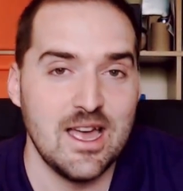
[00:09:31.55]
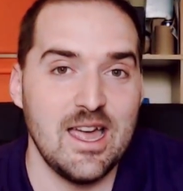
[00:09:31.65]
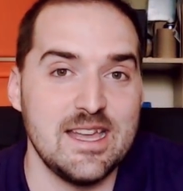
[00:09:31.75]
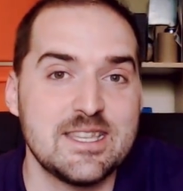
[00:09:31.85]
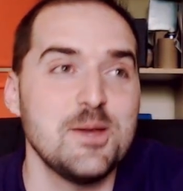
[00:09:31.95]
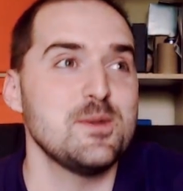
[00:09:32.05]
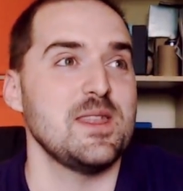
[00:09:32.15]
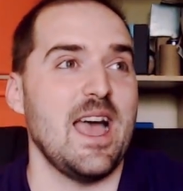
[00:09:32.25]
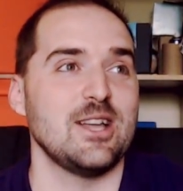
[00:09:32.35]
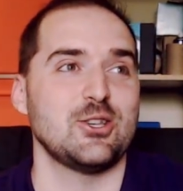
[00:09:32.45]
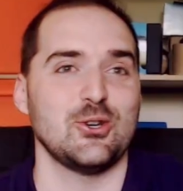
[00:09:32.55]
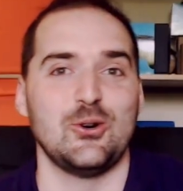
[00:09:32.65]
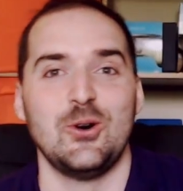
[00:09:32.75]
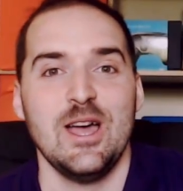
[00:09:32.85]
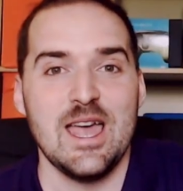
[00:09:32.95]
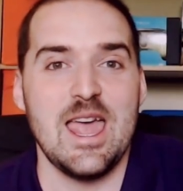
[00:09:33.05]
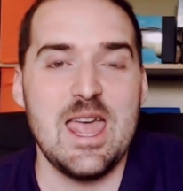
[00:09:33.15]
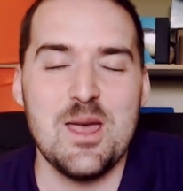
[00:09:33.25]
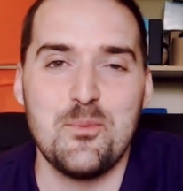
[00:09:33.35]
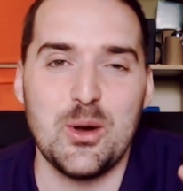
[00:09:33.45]
In terms of the actual
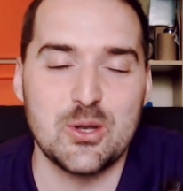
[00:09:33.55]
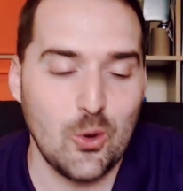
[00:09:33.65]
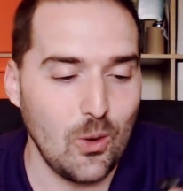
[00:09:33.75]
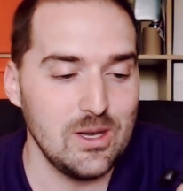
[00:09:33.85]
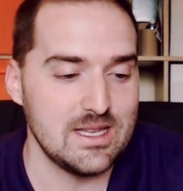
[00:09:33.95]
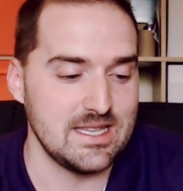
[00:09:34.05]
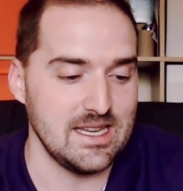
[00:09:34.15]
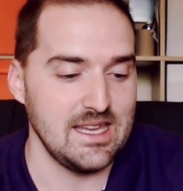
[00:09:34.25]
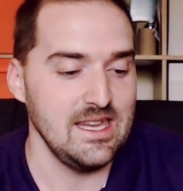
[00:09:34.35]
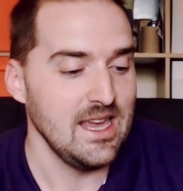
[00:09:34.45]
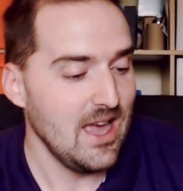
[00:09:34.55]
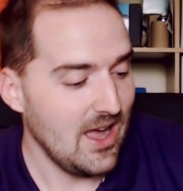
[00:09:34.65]
earbud quality,